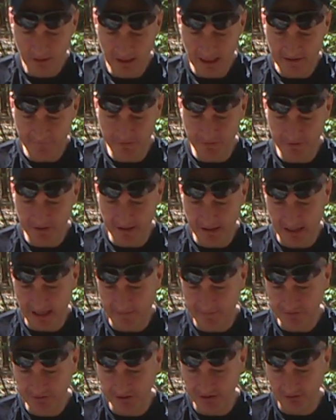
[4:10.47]
heavier than
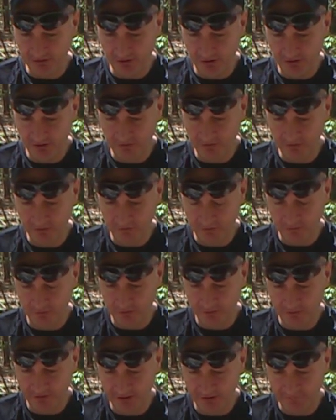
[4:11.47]
obviously a lager
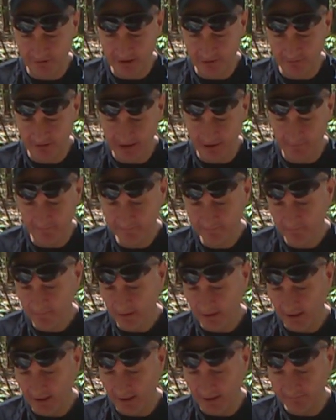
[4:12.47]
or a regular ale.
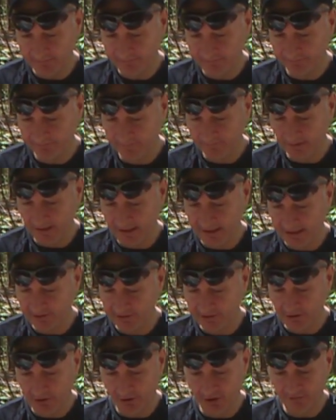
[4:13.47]
Um, I get
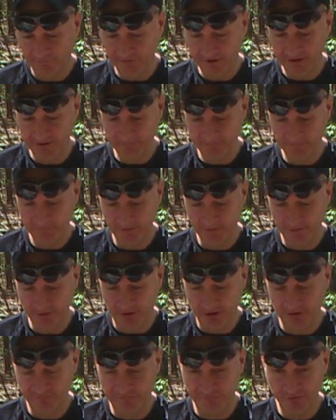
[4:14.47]
the coffee,
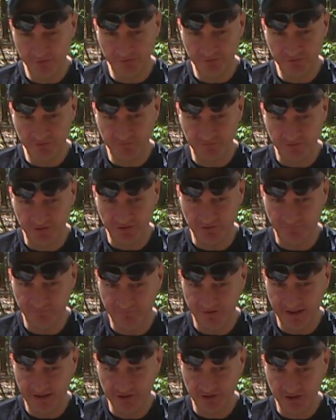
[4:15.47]
dark fruits,
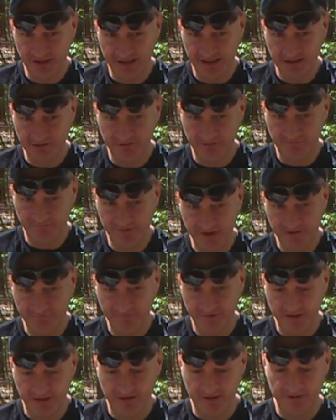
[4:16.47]
faint chocolate, faint
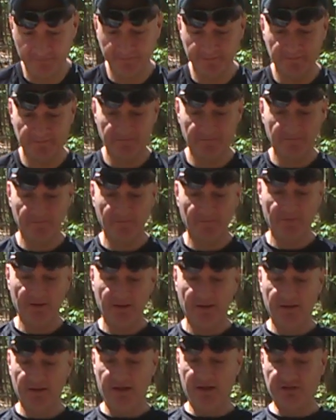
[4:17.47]
vanilla.
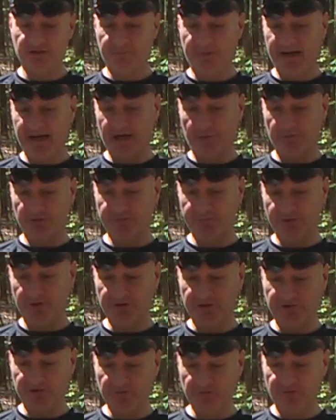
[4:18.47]
It's a backwoods
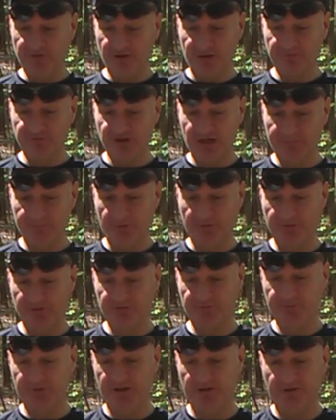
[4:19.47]
Billy, two thumbs up on
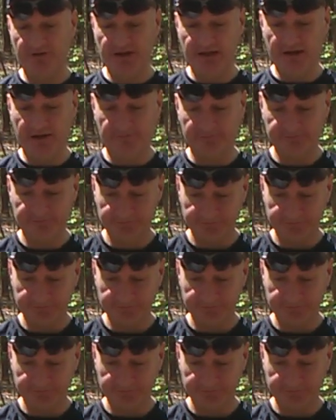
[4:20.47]
this beer. Now,